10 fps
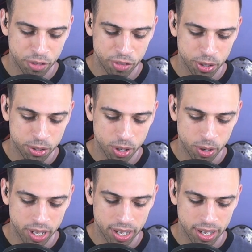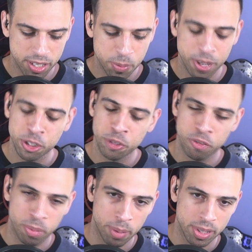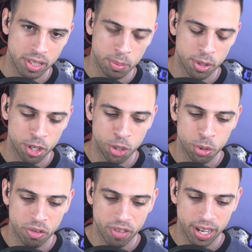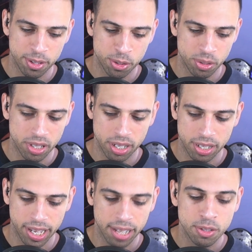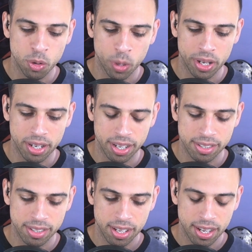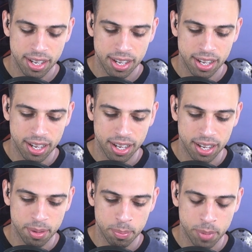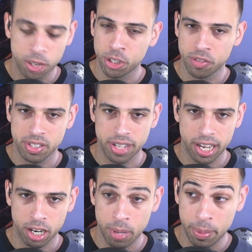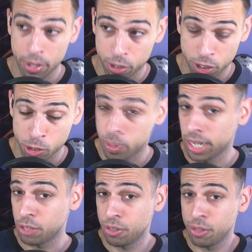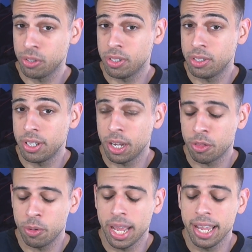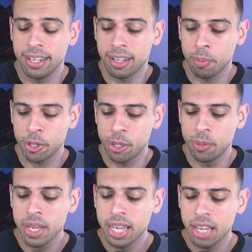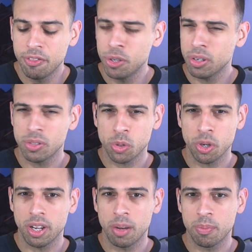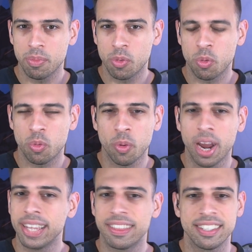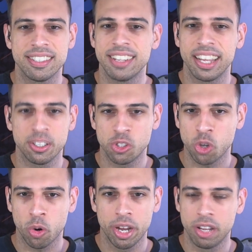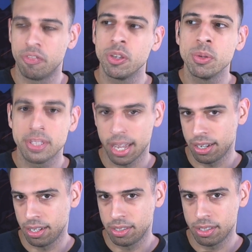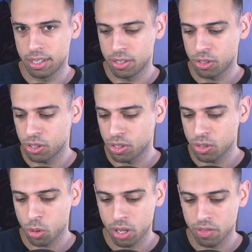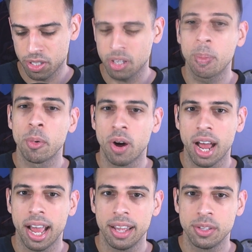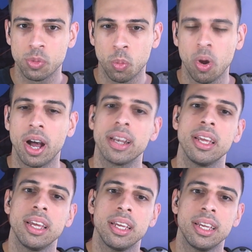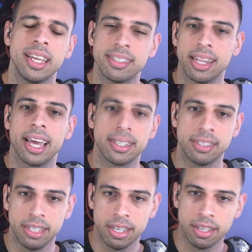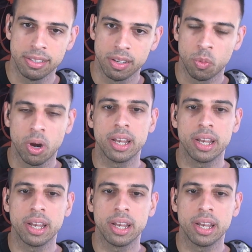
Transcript: for you, Tony, especially for maybe some of the newer fans who didn't get to witness much of Sting, or maybe they're just being introduced to Sting through AEW. If you could sort of write the Sting story in a few sentences, just sort of summarize what his legacy is and what